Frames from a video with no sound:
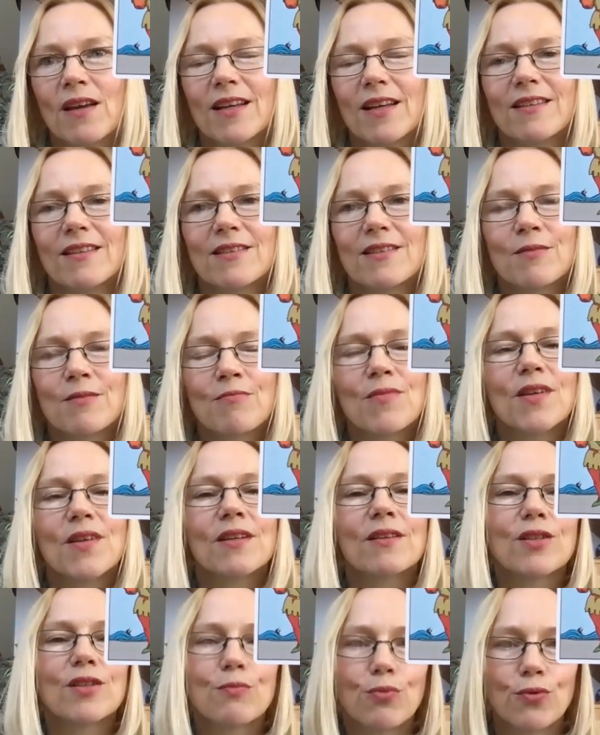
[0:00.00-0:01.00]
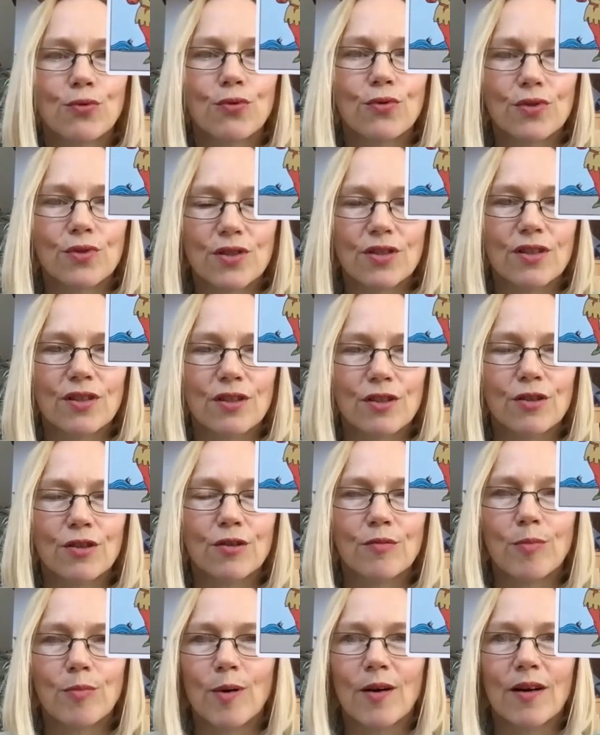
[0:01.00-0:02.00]
It's something that's brought to
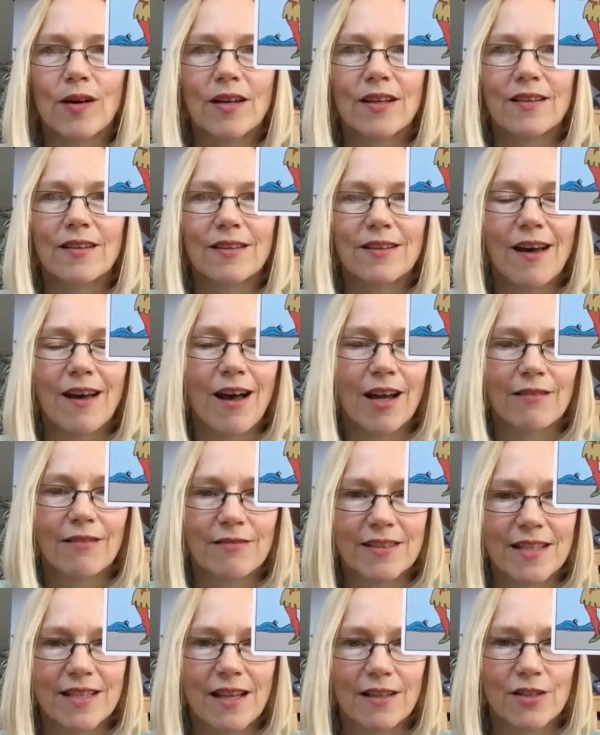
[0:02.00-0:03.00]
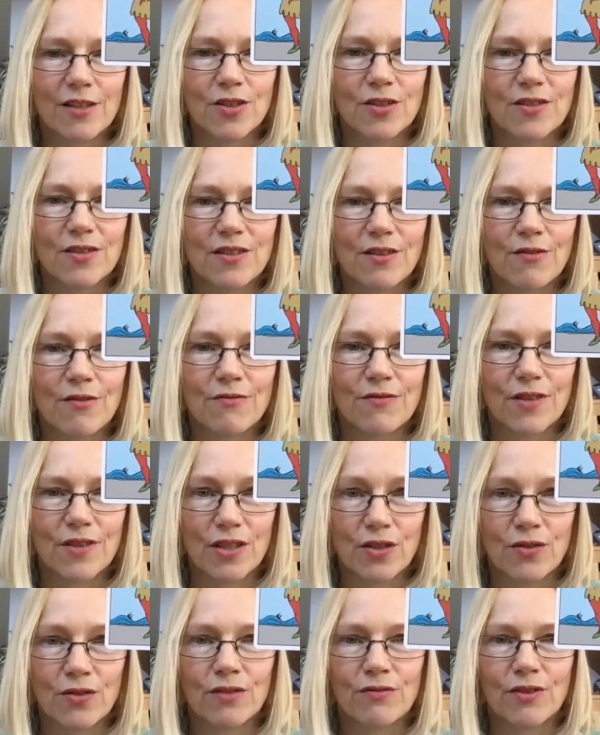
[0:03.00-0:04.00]
you by the higher intelligence of the
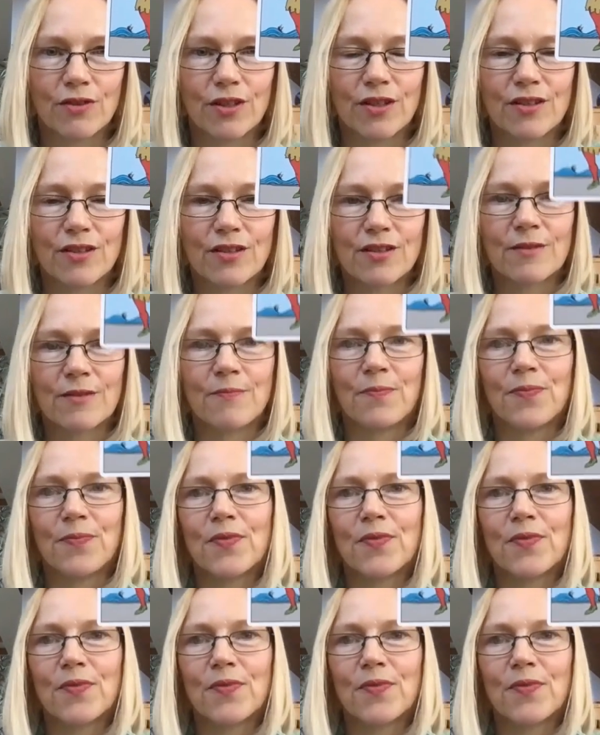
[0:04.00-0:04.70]
universe.